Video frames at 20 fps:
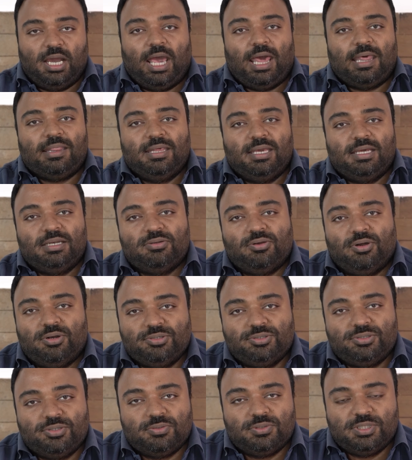And then
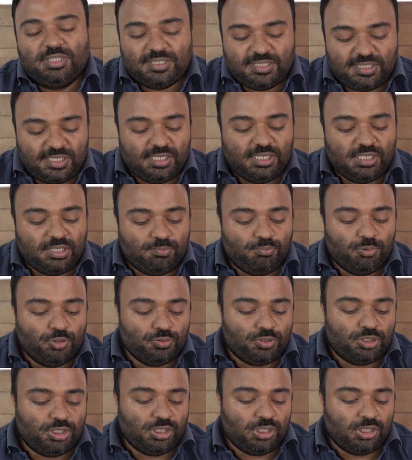also the scenic
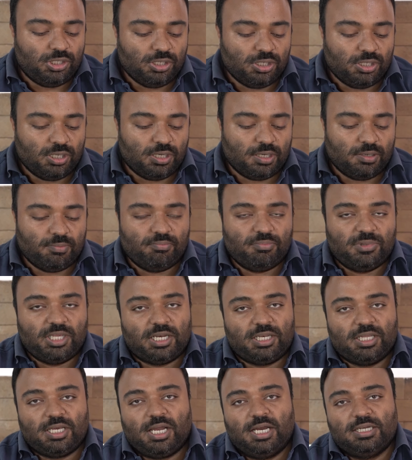beauty um,
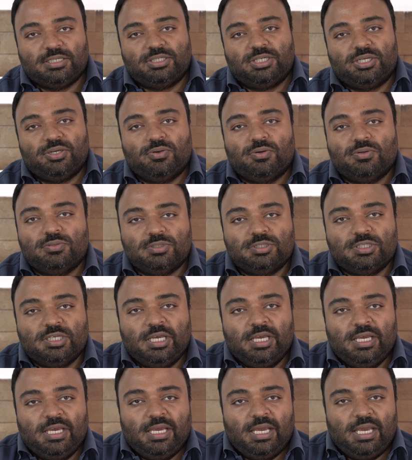that the country holds.
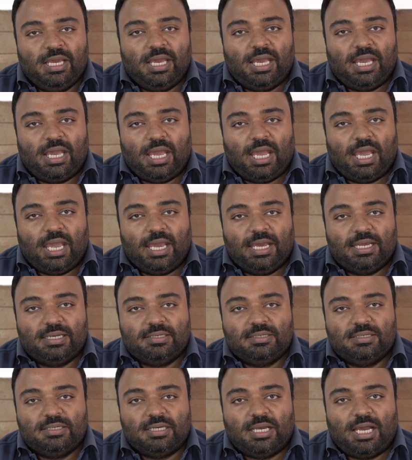
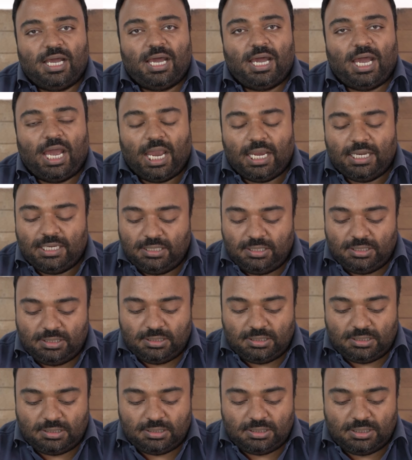And
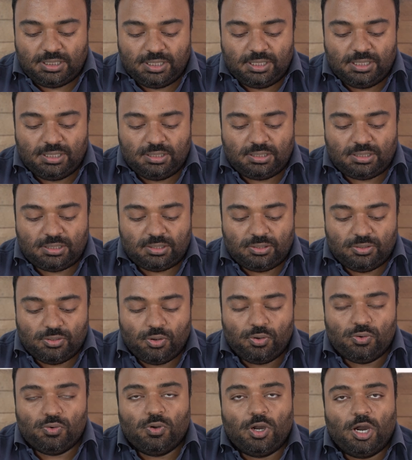I didn't
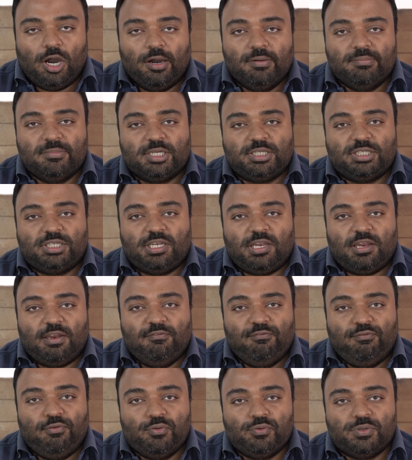know how much it
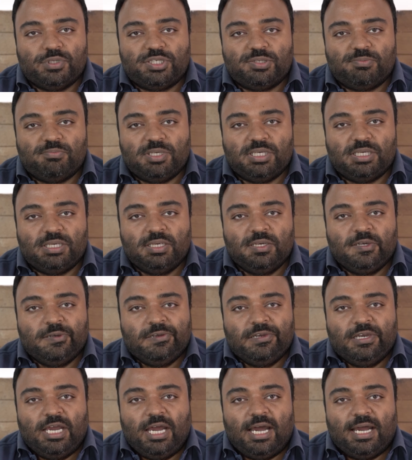influenced me
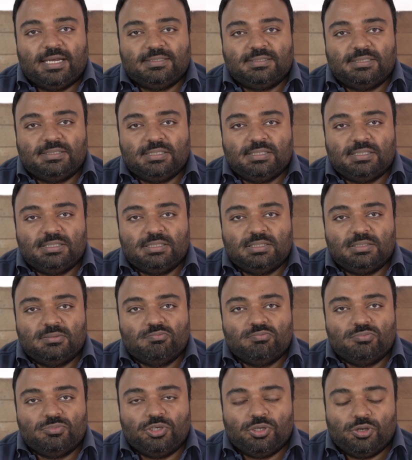
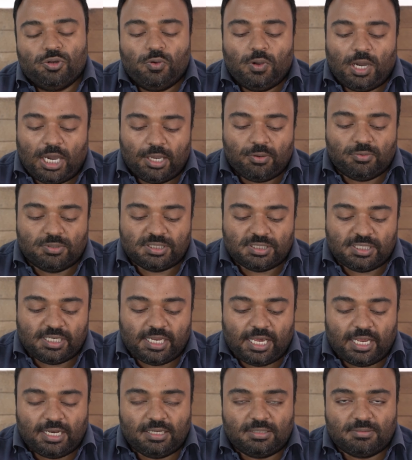until you know I was an
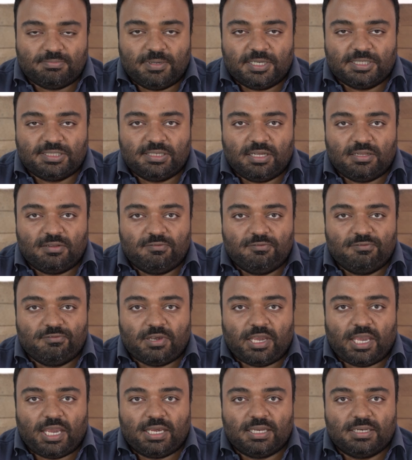adult
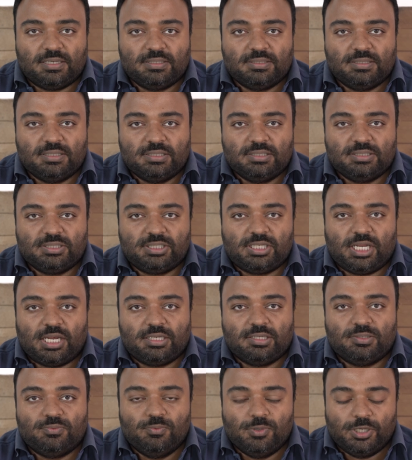myself and
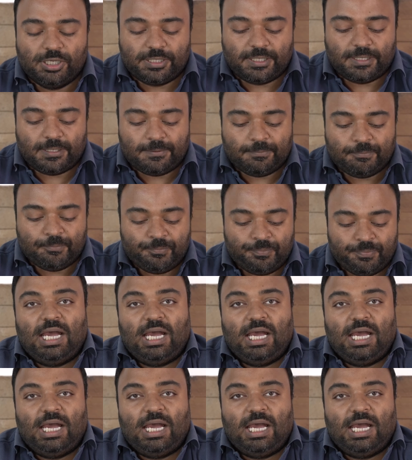started working.